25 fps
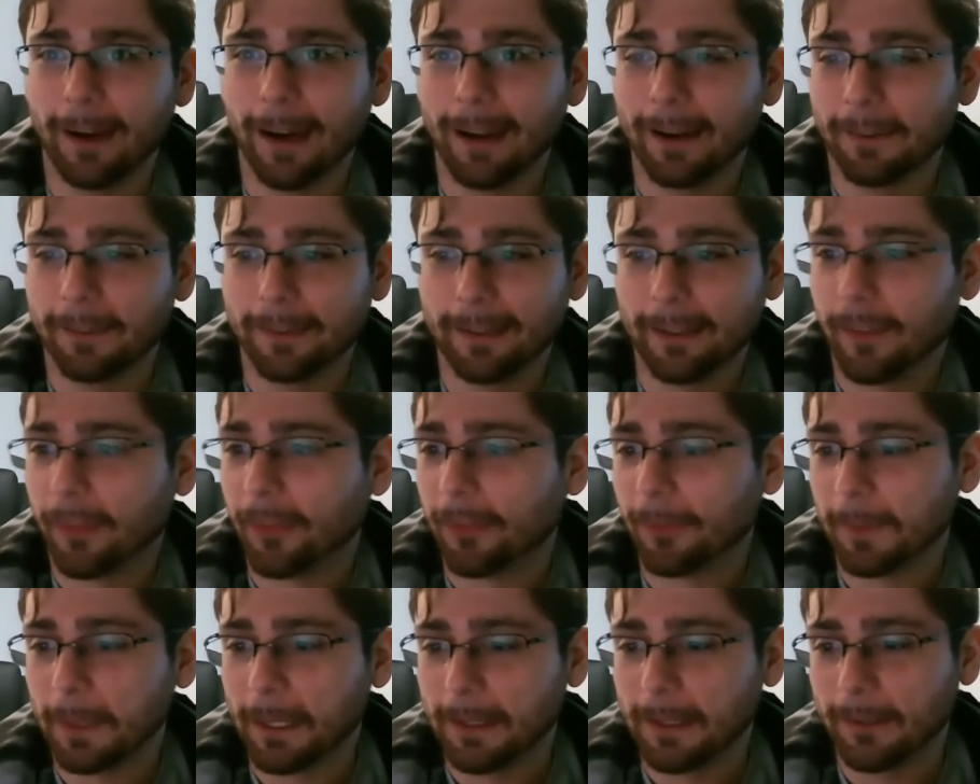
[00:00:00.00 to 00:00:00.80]
I don't think
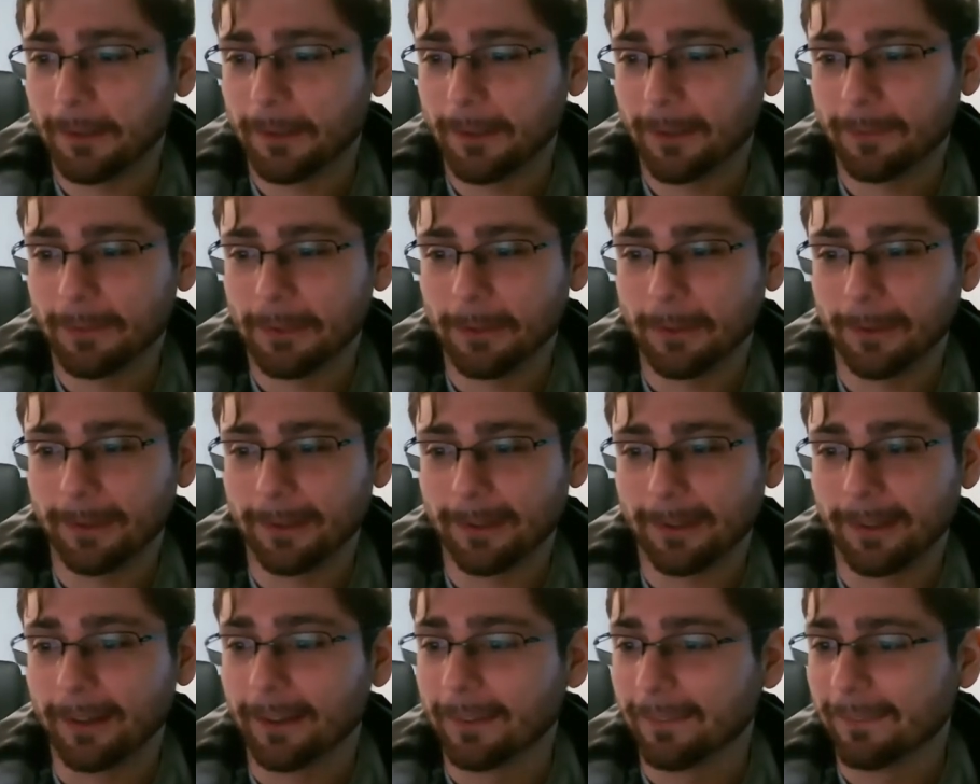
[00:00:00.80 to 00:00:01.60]
300 of you are
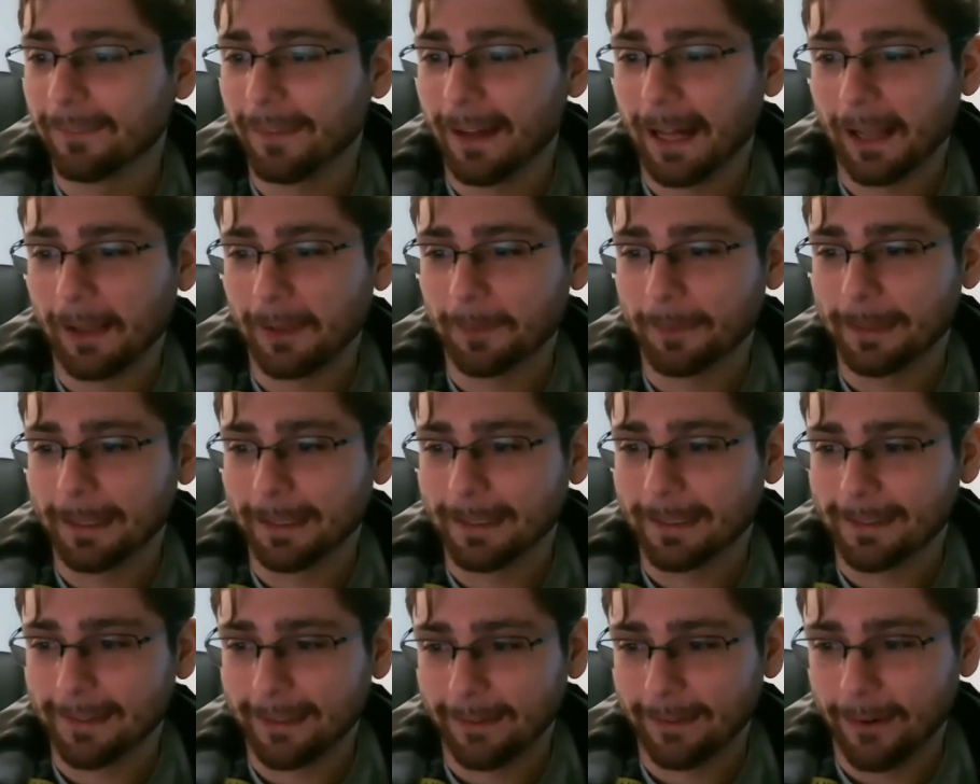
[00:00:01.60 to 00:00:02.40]
gonna unfollow me
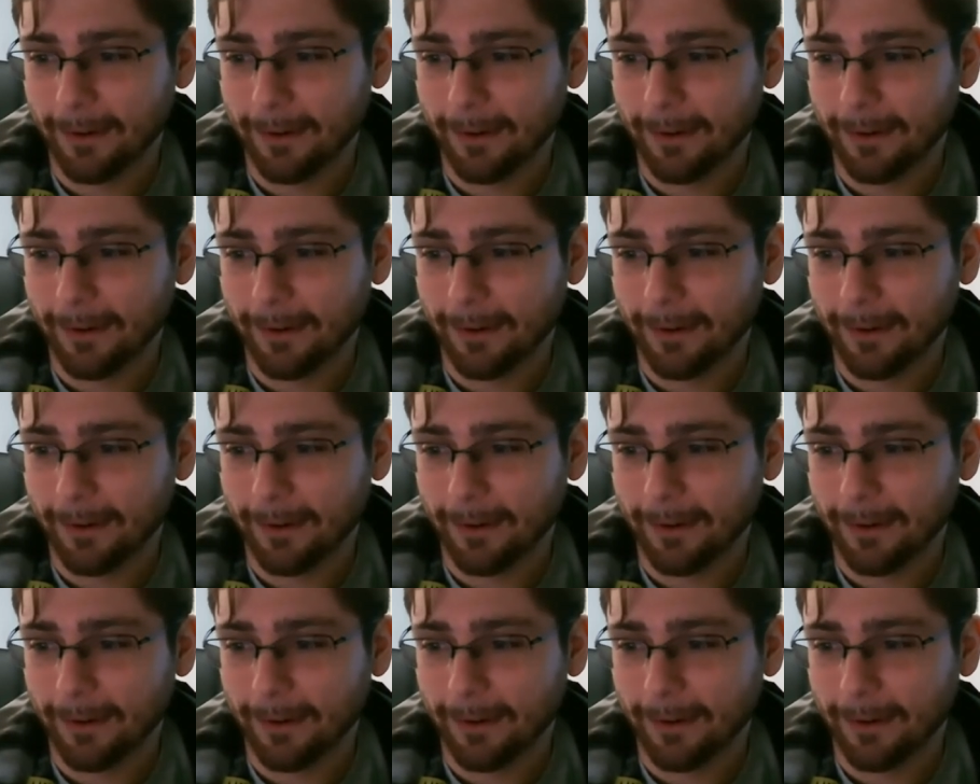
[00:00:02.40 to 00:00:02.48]
because there